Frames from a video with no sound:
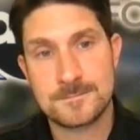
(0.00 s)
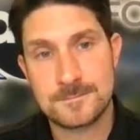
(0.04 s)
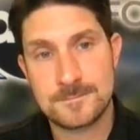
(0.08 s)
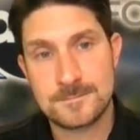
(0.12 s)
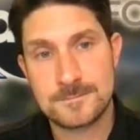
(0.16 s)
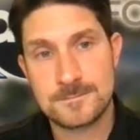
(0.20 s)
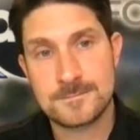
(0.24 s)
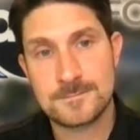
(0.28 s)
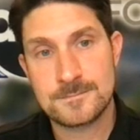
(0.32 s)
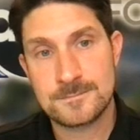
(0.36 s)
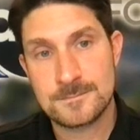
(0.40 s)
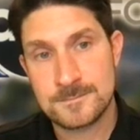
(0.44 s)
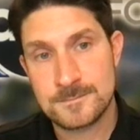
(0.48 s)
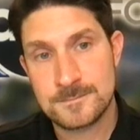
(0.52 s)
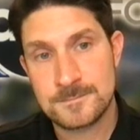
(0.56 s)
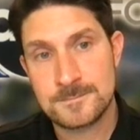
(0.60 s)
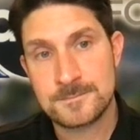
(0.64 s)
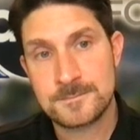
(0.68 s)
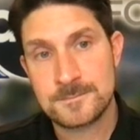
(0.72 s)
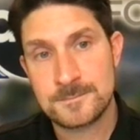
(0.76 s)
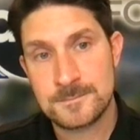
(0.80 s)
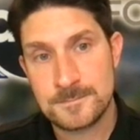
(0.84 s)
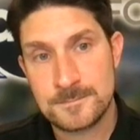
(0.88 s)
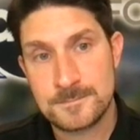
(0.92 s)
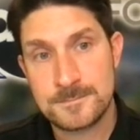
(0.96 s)

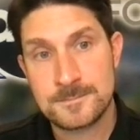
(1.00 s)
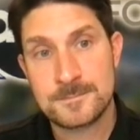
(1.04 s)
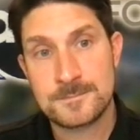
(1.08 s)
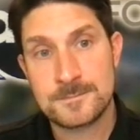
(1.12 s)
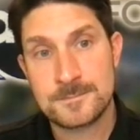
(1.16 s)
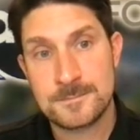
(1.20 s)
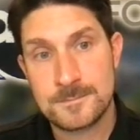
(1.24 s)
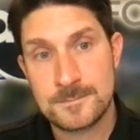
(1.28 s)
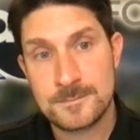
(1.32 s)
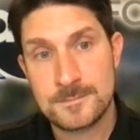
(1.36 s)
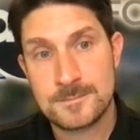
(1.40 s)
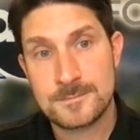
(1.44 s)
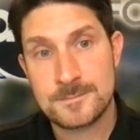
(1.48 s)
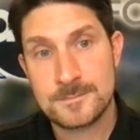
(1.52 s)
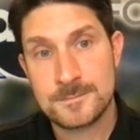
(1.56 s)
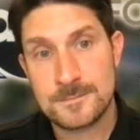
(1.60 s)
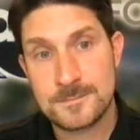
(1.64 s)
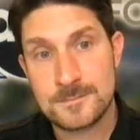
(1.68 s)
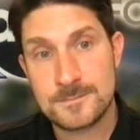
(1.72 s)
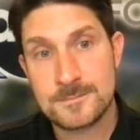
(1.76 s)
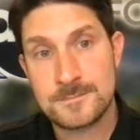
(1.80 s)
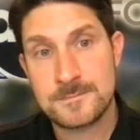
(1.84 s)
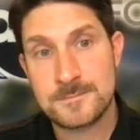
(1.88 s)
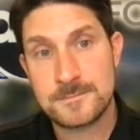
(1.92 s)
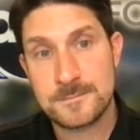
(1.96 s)

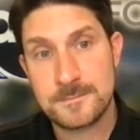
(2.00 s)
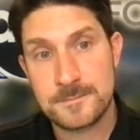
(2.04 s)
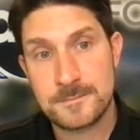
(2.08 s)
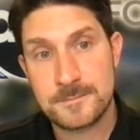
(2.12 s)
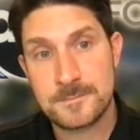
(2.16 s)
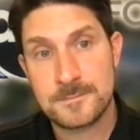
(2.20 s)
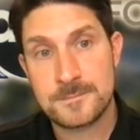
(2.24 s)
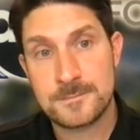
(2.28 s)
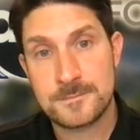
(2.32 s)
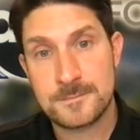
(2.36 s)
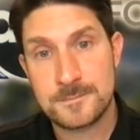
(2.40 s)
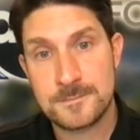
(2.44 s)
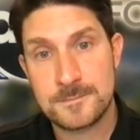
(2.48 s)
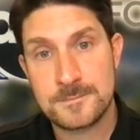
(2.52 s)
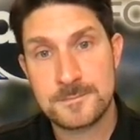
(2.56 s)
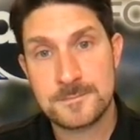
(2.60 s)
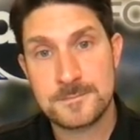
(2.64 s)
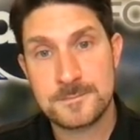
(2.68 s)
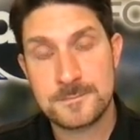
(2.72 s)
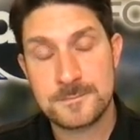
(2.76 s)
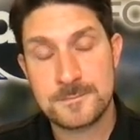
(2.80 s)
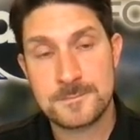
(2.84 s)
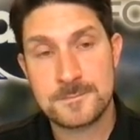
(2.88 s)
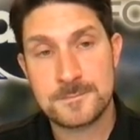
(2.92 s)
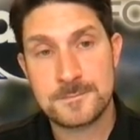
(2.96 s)

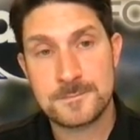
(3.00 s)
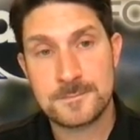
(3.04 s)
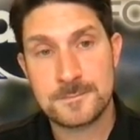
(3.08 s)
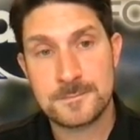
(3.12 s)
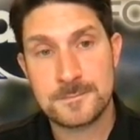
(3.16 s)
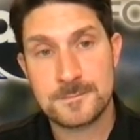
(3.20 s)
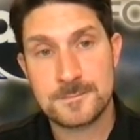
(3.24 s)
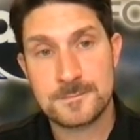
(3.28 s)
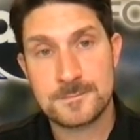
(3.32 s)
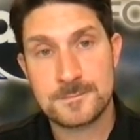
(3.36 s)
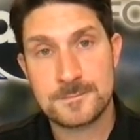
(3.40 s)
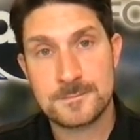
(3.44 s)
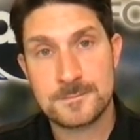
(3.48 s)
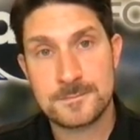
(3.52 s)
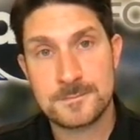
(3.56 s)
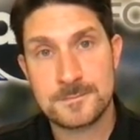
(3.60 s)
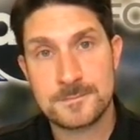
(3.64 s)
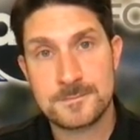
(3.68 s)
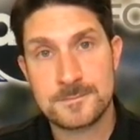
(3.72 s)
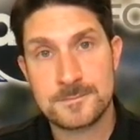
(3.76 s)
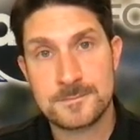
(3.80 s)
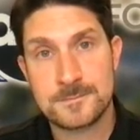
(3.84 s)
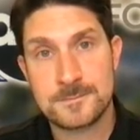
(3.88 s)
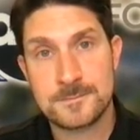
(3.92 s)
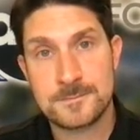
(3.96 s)

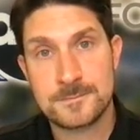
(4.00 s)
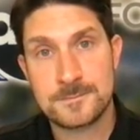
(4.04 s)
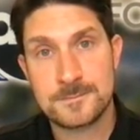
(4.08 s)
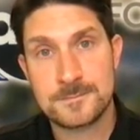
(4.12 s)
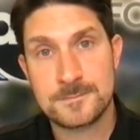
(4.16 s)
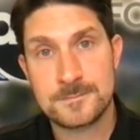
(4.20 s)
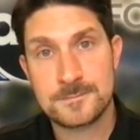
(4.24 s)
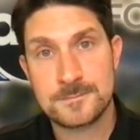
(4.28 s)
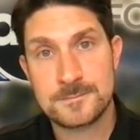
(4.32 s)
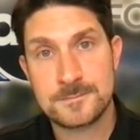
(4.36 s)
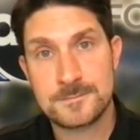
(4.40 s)
(not speaking)